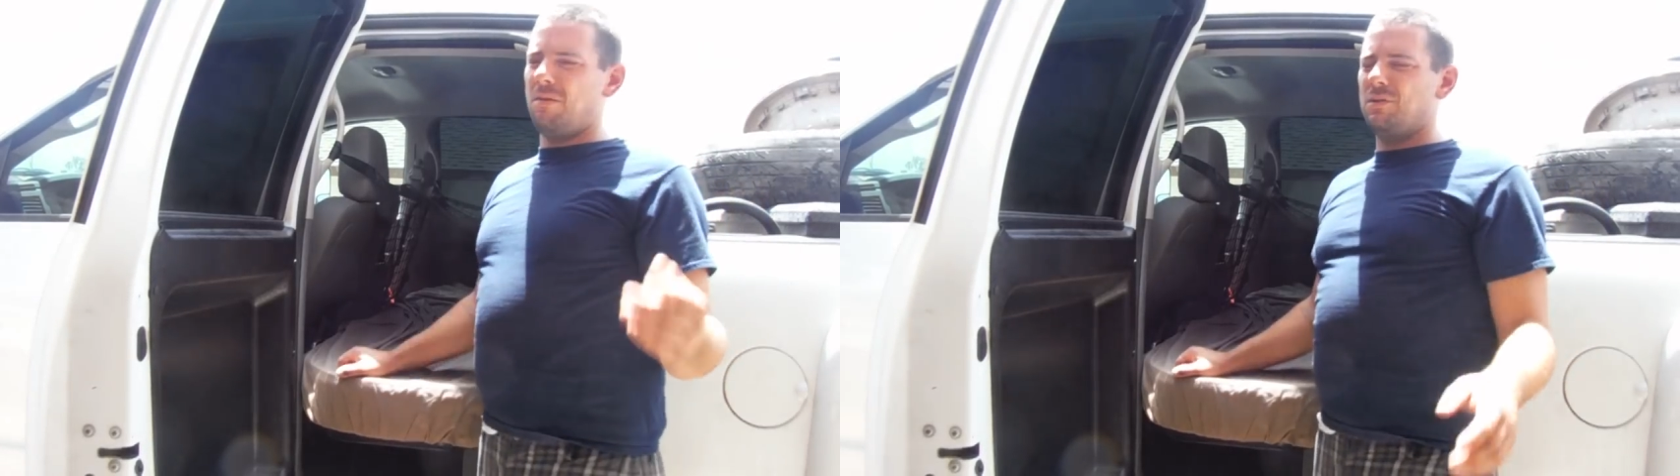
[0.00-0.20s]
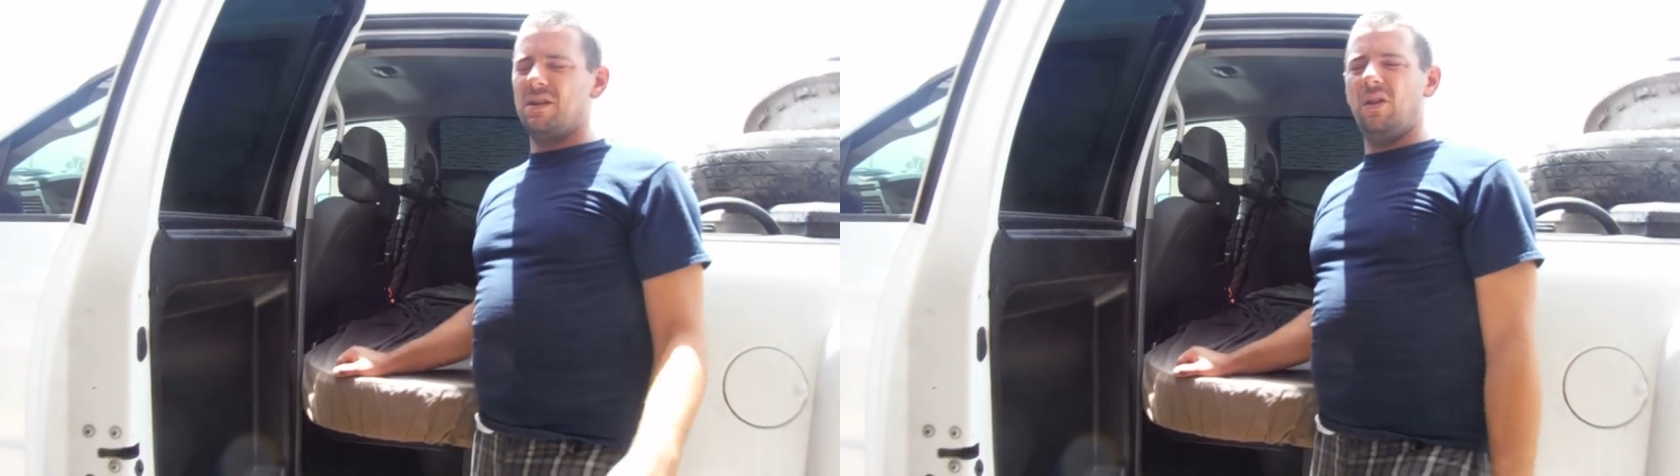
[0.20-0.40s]
or
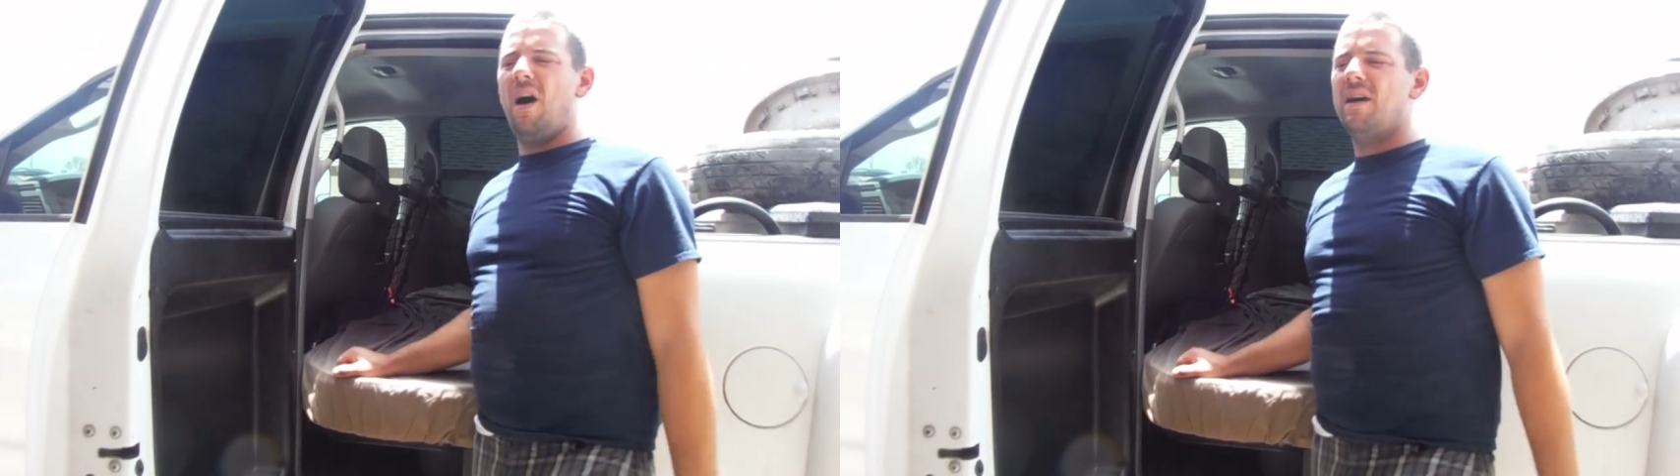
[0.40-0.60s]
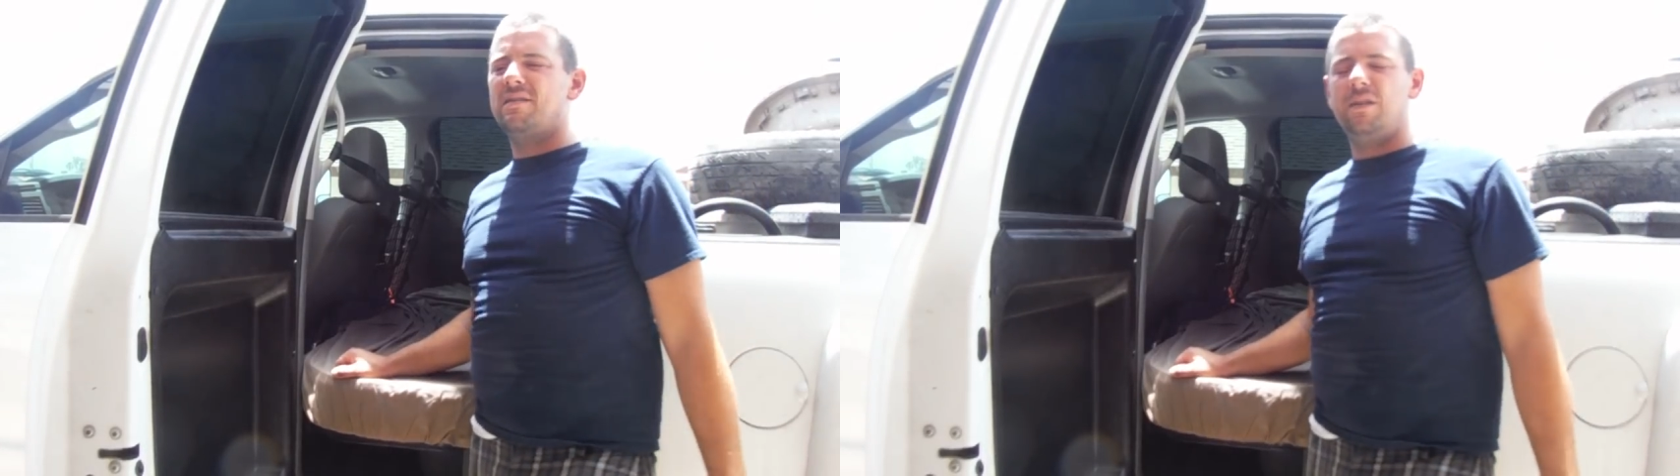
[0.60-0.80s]
there was a
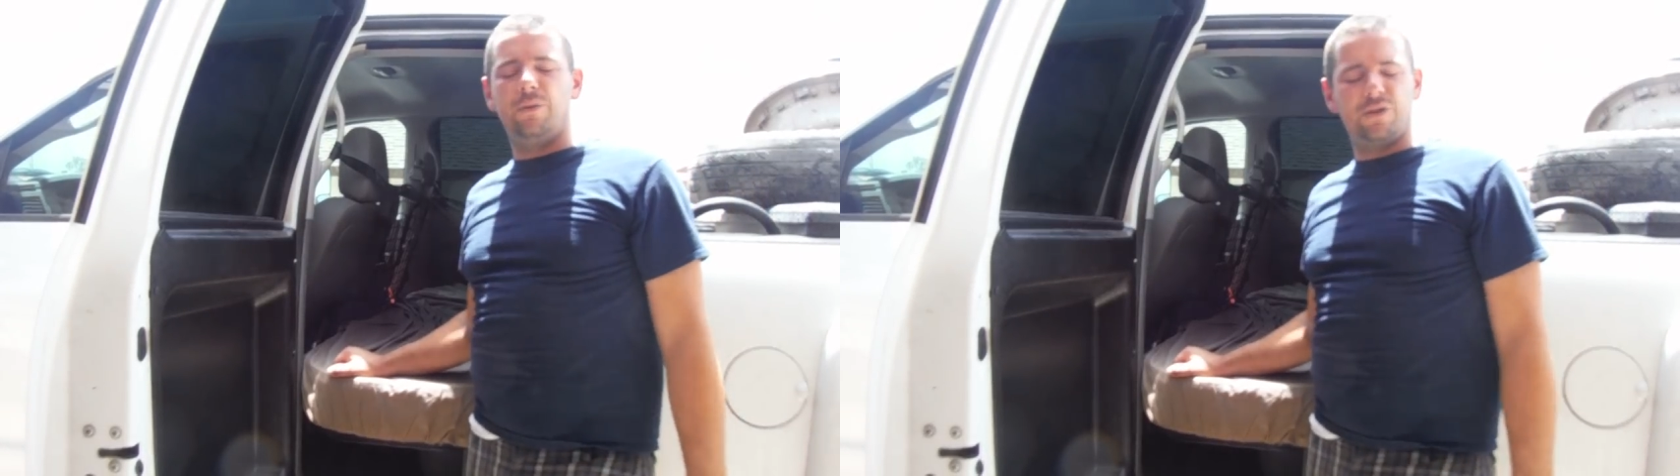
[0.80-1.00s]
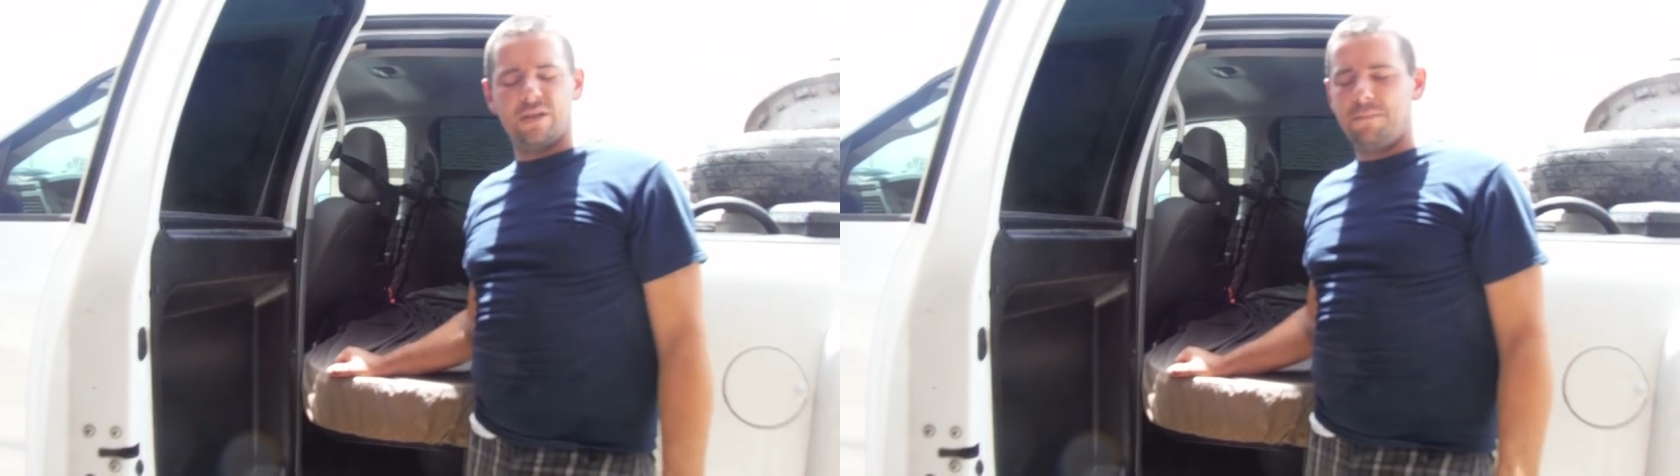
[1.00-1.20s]

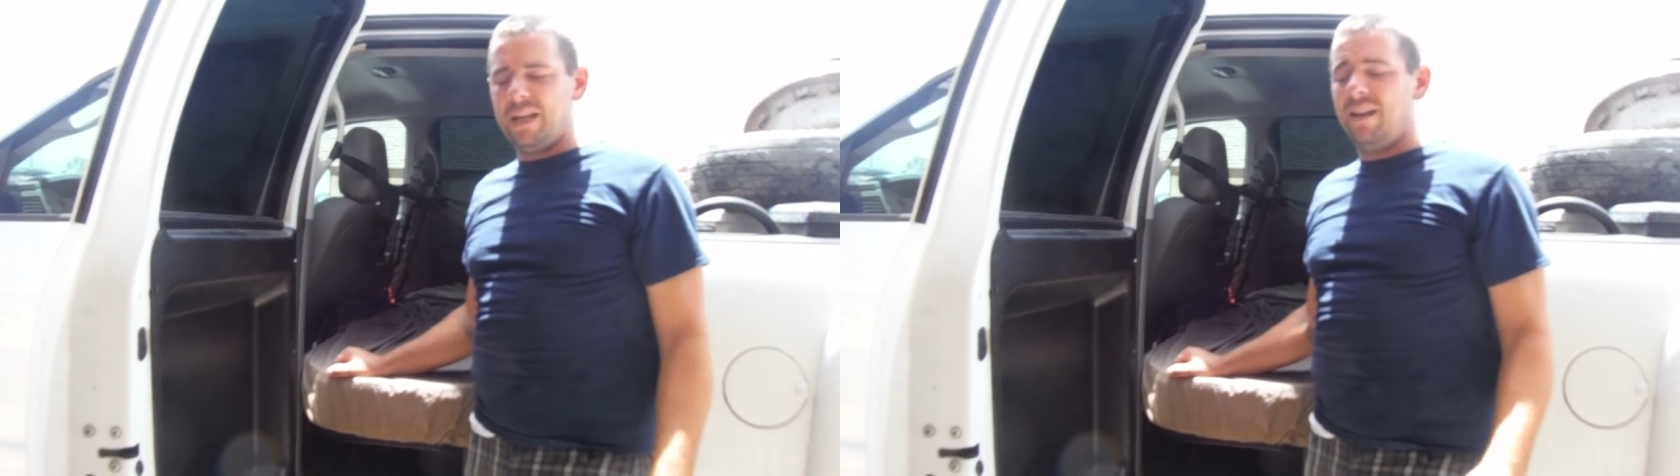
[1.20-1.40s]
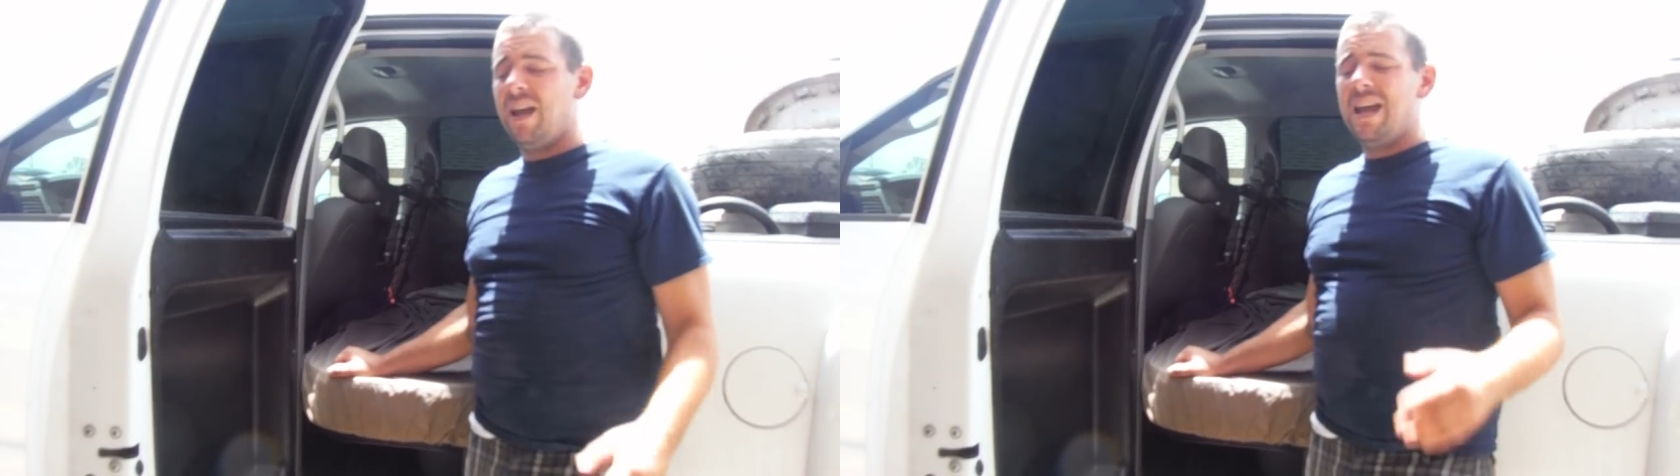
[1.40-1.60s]
lawsuit or something.